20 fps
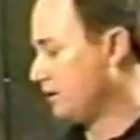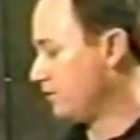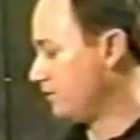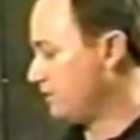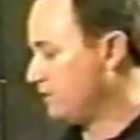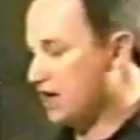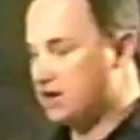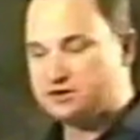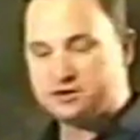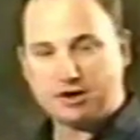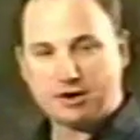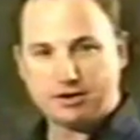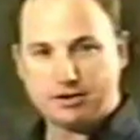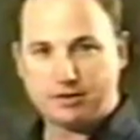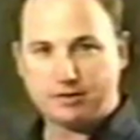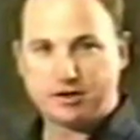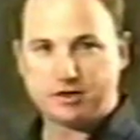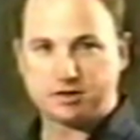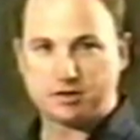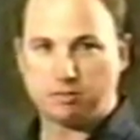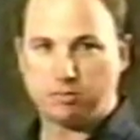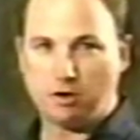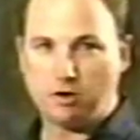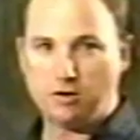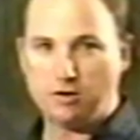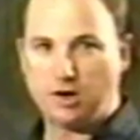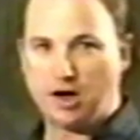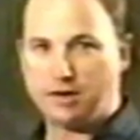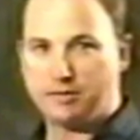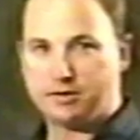That's all there is to
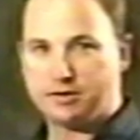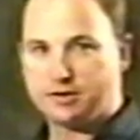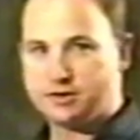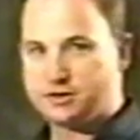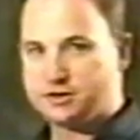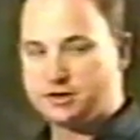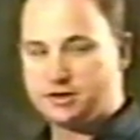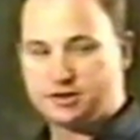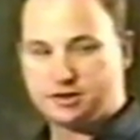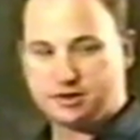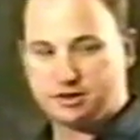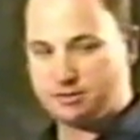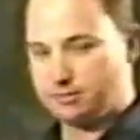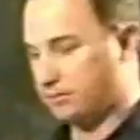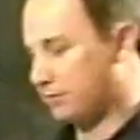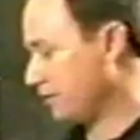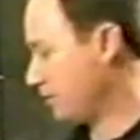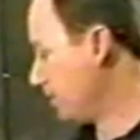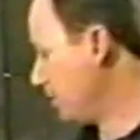programming this system.